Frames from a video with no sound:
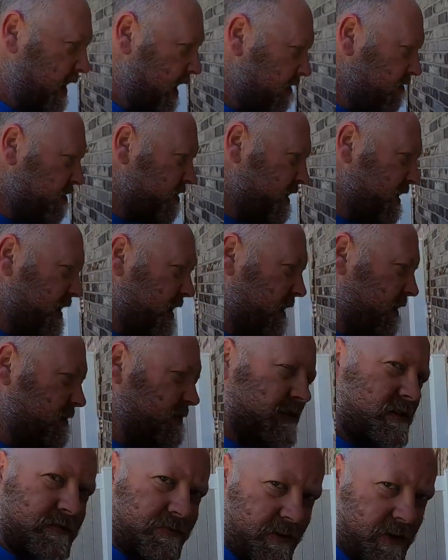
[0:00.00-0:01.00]
everything
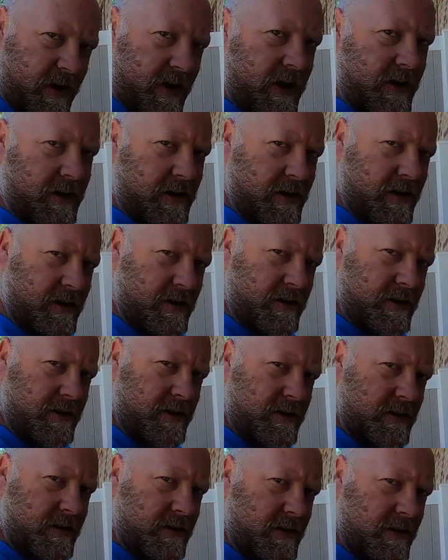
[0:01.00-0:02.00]
else is fine
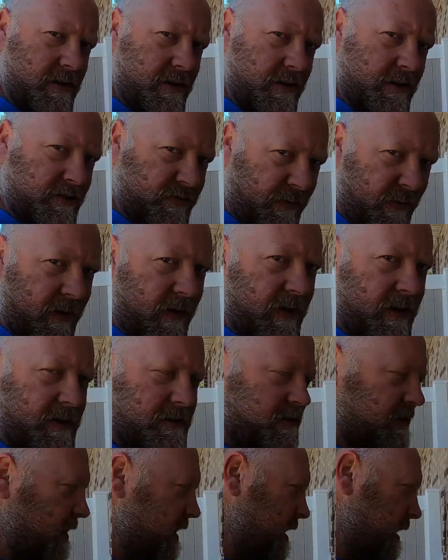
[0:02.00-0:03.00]
as far
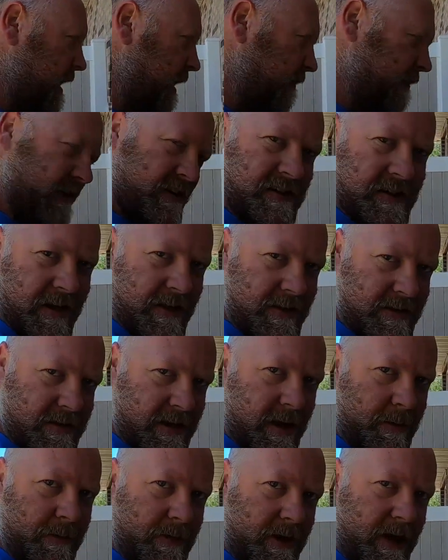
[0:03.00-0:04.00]
as I reset the
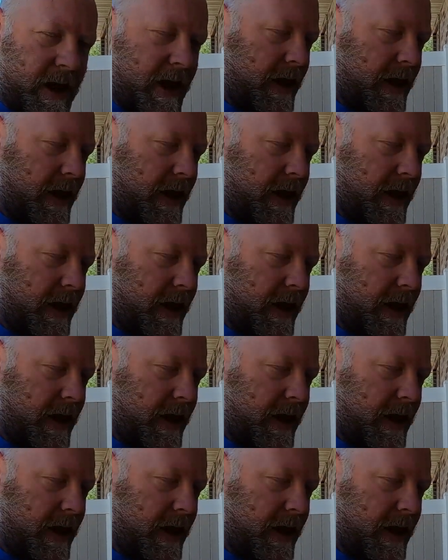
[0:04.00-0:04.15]
time and